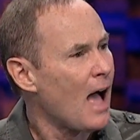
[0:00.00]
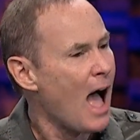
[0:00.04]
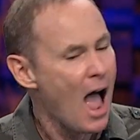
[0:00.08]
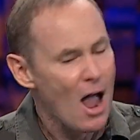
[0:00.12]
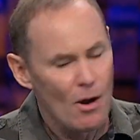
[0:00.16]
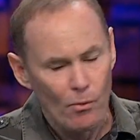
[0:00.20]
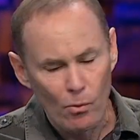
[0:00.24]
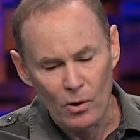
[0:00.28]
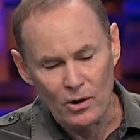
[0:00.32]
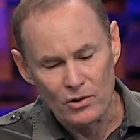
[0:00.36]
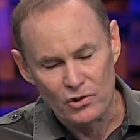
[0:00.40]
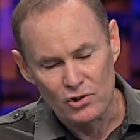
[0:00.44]

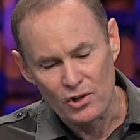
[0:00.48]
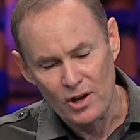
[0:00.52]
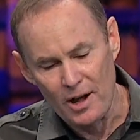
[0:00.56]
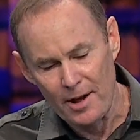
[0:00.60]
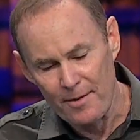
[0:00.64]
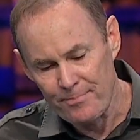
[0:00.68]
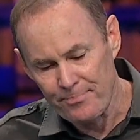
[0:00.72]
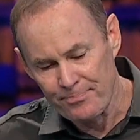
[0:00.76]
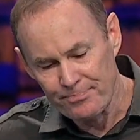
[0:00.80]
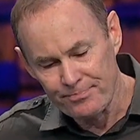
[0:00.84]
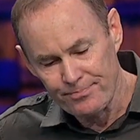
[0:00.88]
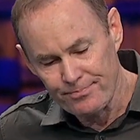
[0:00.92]
I was
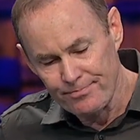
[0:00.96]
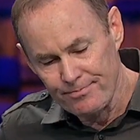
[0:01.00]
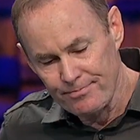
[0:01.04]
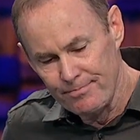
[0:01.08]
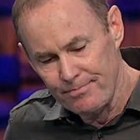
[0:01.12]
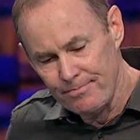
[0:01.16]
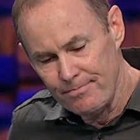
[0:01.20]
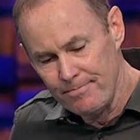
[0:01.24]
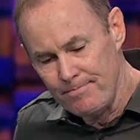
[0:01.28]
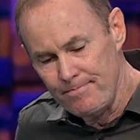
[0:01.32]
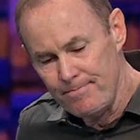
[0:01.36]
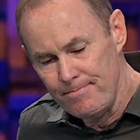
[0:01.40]
uh,
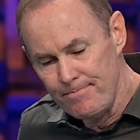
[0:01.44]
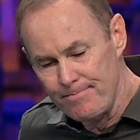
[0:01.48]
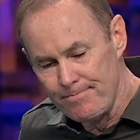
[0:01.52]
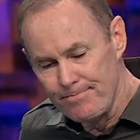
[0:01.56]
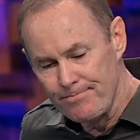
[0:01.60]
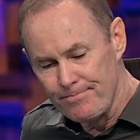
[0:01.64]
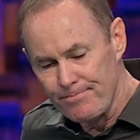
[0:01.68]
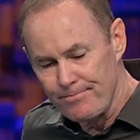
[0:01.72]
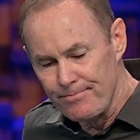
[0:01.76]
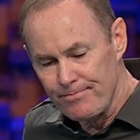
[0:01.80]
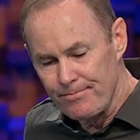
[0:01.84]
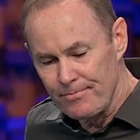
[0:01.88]

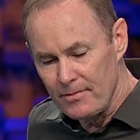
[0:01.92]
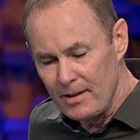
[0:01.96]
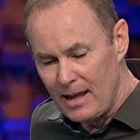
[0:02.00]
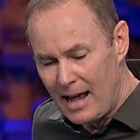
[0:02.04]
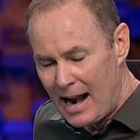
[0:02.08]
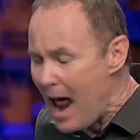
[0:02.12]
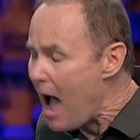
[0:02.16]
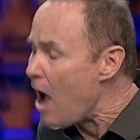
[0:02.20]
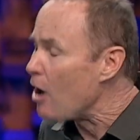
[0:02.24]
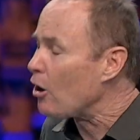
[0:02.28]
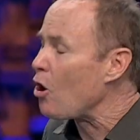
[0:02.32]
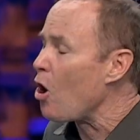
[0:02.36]

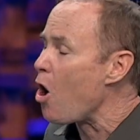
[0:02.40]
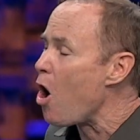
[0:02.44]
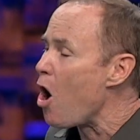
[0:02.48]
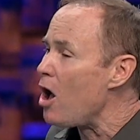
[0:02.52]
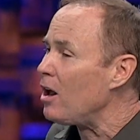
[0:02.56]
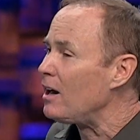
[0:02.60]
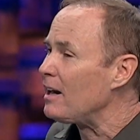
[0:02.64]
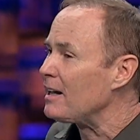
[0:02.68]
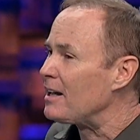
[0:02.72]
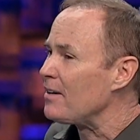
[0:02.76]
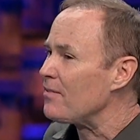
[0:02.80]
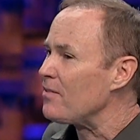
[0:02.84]
an
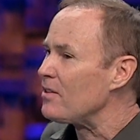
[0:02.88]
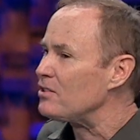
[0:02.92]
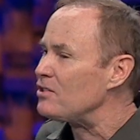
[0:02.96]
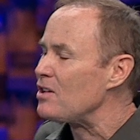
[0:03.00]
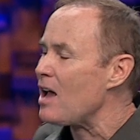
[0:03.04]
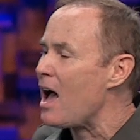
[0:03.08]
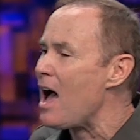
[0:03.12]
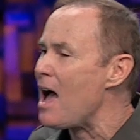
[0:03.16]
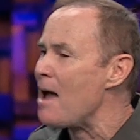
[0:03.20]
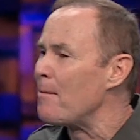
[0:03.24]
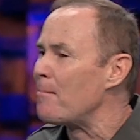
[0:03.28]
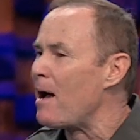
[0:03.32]
alcoholic at the
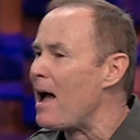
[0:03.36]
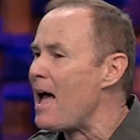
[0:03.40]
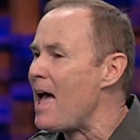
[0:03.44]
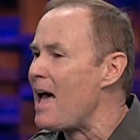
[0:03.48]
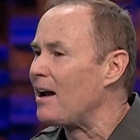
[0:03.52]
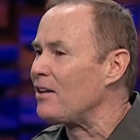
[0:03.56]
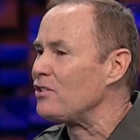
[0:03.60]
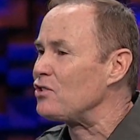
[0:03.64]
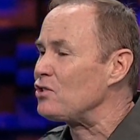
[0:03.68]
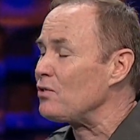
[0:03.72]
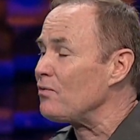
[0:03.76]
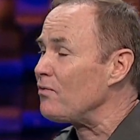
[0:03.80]
time. I
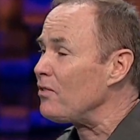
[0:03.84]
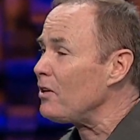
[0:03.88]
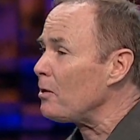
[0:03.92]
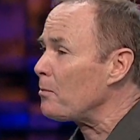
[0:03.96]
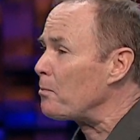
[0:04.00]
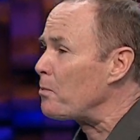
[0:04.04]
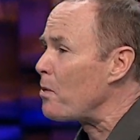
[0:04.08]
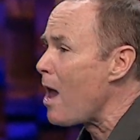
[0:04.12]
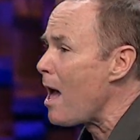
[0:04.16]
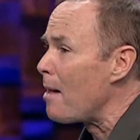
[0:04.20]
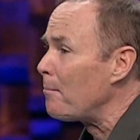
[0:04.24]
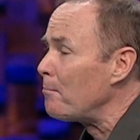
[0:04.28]
had a
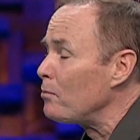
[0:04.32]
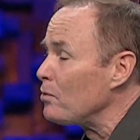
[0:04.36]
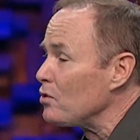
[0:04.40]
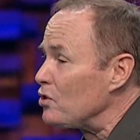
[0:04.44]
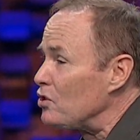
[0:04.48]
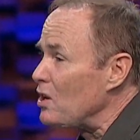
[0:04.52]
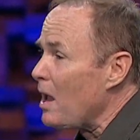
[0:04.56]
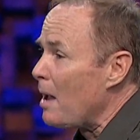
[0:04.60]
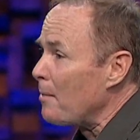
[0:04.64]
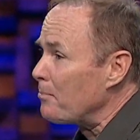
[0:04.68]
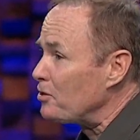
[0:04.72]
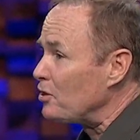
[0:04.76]
severe problem
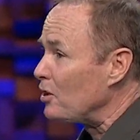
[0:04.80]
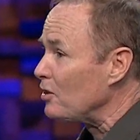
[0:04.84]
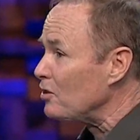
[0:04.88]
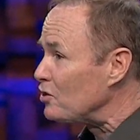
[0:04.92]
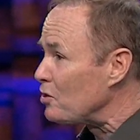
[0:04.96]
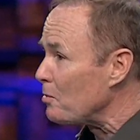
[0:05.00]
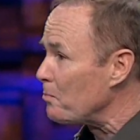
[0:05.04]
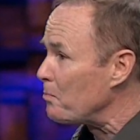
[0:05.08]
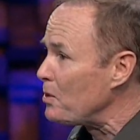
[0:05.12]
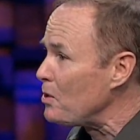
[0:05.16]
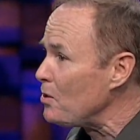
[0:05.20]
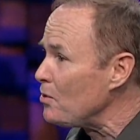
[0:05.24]
with
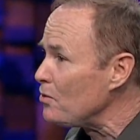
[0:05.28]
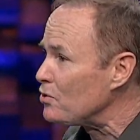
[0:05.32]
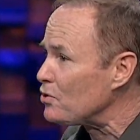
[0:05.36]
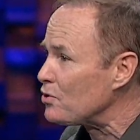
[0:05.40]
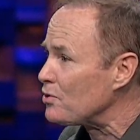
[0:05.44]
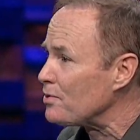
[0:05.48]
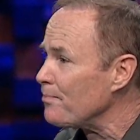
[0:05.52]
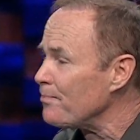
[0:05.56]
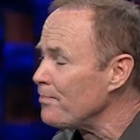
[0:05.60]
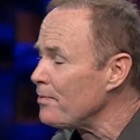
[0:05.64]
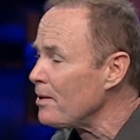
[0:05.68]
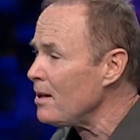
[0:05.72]
substance
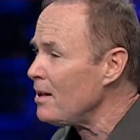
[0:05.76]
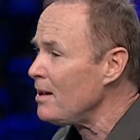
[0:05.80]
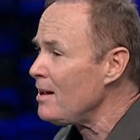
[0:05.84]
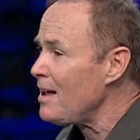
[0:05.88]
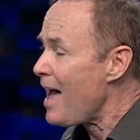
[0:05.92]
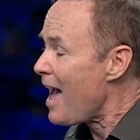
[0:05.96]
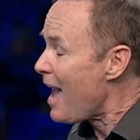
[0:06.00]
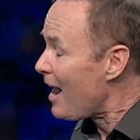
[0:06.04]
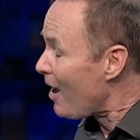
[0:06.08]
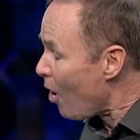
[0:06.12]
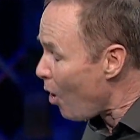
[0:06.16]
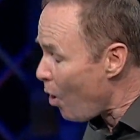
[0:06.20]
abuse,
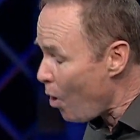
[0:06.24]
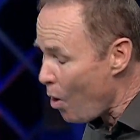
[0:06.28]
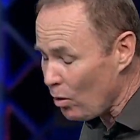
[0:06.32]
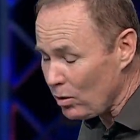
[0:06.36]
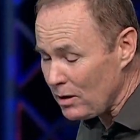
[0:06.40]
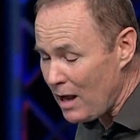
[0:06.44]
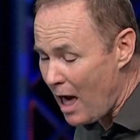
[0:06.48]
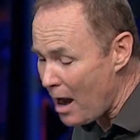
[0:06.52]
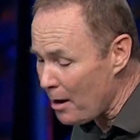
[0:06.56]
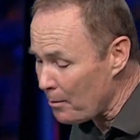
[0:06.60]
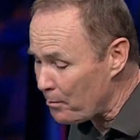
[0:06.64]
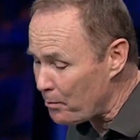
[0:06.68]
had a
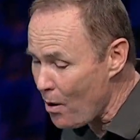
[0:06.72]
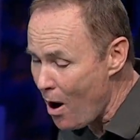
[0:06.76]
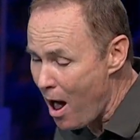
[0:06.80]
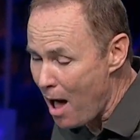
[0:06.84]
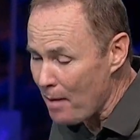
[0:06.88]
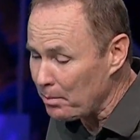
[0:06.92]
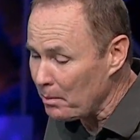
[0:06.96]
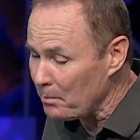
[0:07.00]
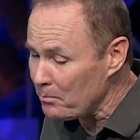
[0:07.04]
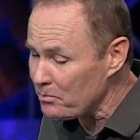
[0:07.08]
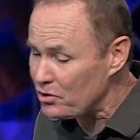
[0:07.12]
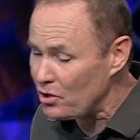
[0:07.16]
whole lot of
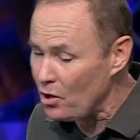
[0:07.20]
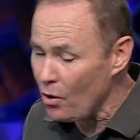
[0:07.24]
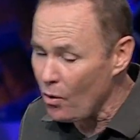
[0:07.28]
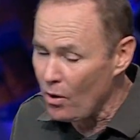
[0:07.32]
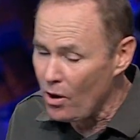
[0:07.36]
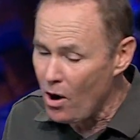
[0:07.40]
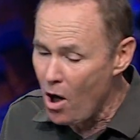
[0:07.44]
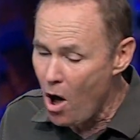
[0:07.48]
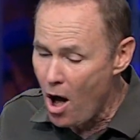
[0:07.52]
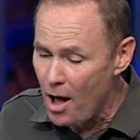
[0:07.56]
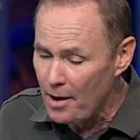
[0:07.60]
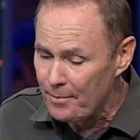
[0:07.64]
problems
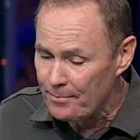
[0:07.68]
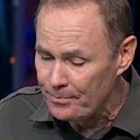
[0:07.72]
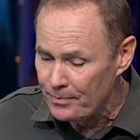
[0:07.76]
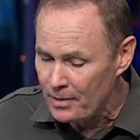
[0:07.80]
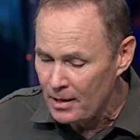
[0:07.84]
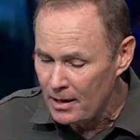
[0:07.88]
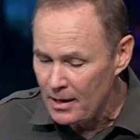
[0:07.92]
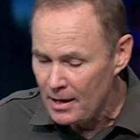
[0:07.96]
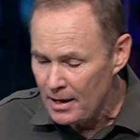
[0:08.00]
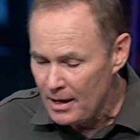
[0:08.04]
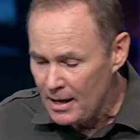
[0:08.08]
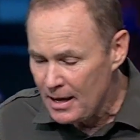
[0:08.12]
going on.
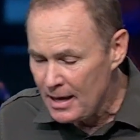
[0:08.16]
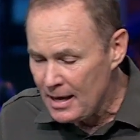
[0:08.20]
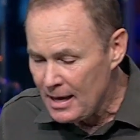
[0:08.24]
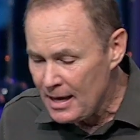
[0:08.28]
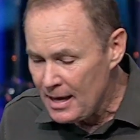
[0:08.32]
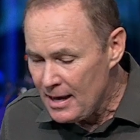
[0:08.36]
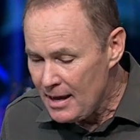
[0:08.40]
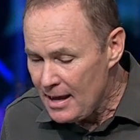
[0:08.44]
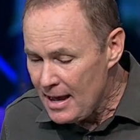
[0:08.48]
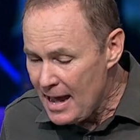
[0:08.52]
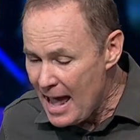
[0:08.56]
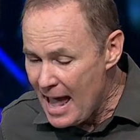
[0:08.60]

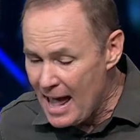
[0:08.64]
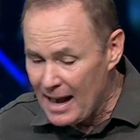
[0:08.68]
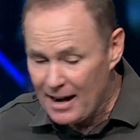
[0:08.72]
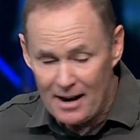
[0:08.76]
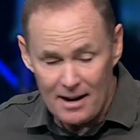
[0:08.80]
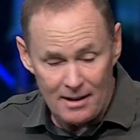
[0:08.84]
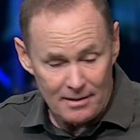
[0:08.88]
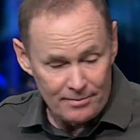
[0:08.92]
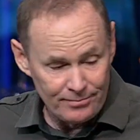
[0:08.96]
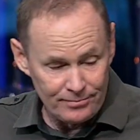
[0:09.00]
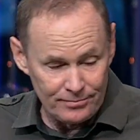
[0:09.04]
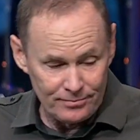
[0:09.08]

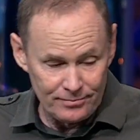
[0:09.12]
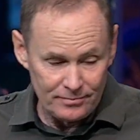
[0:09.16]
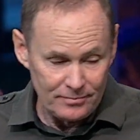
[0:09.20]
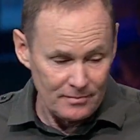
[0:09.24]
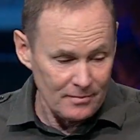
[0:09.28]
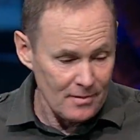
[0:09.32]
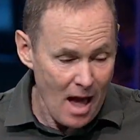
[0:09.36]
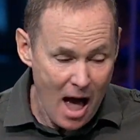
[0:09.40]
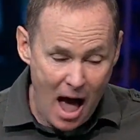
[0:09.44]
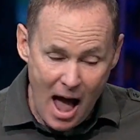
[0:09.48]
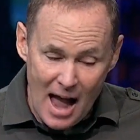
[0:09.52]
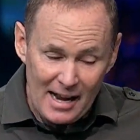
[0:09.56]
And
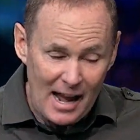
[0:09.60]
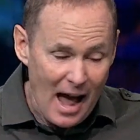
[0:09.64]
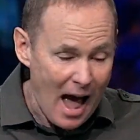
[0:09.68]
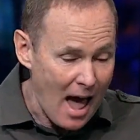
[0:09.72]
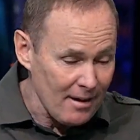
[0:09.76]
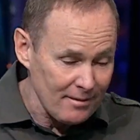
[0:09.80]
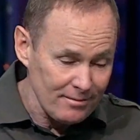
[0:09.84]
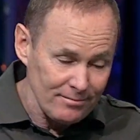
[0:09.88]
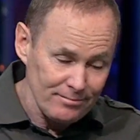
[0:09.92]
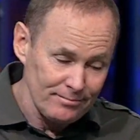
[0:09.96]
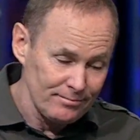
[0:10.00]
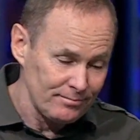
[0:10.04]
I
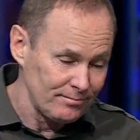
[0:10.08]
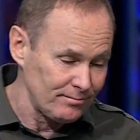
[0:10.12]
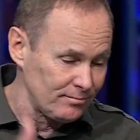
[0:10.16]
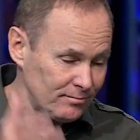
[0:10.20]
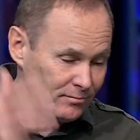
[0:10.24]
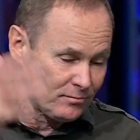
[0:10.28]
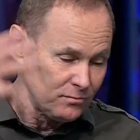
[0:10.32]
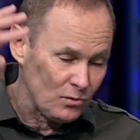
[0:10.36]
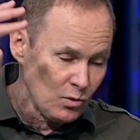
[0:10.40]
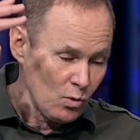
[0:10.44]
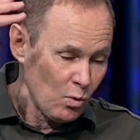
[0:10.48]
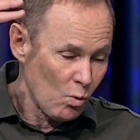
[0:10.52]
got
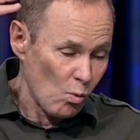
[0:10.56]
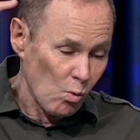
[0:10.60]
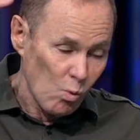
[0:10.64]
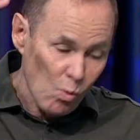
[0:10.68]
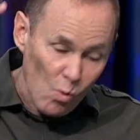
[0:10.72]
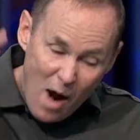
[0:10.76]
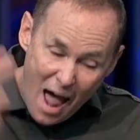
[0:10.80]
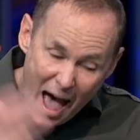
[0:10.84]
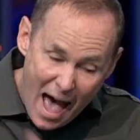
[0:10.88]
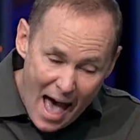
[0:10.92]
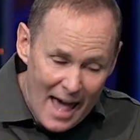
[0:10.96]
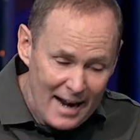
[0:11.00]

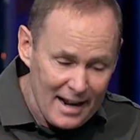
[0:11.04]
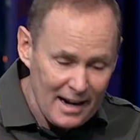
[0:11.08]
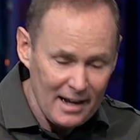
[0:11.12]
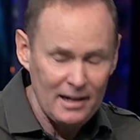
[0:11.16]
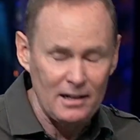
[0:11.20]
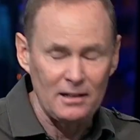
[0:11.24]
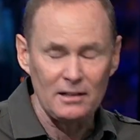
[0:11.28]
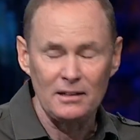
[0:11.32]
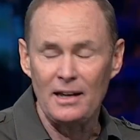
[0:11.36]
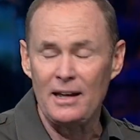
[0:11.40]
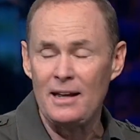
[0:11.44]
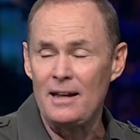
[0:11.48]

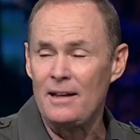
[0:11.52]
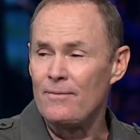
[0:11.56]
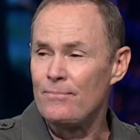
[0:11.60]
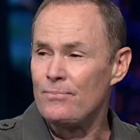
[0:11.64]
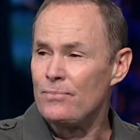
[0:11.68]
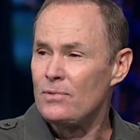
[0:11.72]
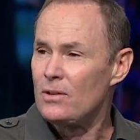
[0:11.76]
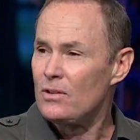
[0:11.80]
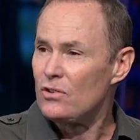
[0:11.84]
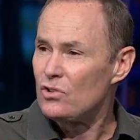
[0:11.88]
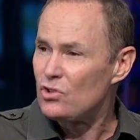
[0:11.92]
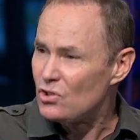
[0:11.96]
radically
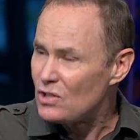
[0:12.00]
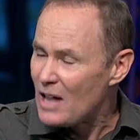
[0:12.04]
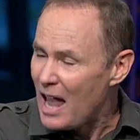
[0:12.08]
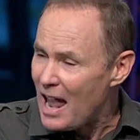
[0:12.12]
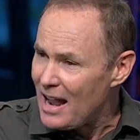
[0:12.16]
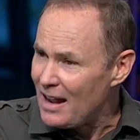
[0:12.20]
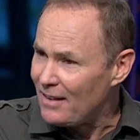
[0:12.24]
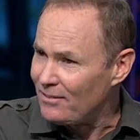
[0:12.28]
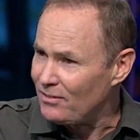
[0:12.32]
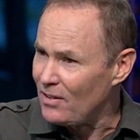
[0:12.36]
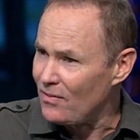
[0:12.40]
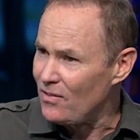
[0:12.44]

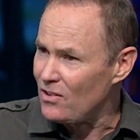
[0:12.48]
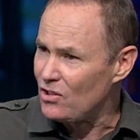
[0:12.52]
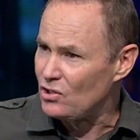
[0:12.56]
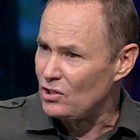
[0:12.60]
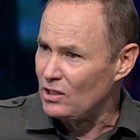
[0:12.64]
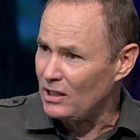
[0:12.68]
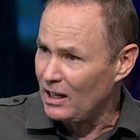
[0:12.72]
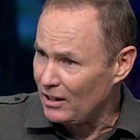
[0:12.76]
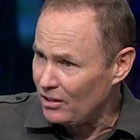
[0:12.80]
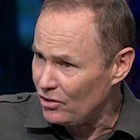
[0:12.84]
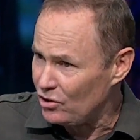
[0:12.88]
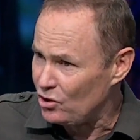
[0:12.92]
saved in
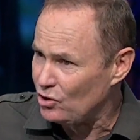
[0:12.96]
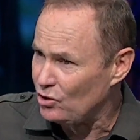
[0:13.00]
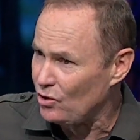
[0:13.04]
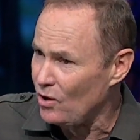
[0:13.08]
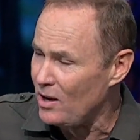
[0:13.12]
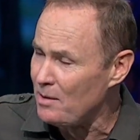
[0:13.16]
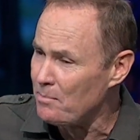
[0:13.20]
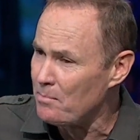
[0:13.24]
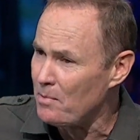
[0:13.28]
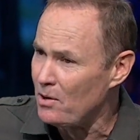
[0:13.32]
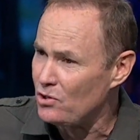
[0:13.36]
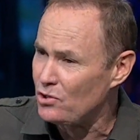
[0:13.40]
this little street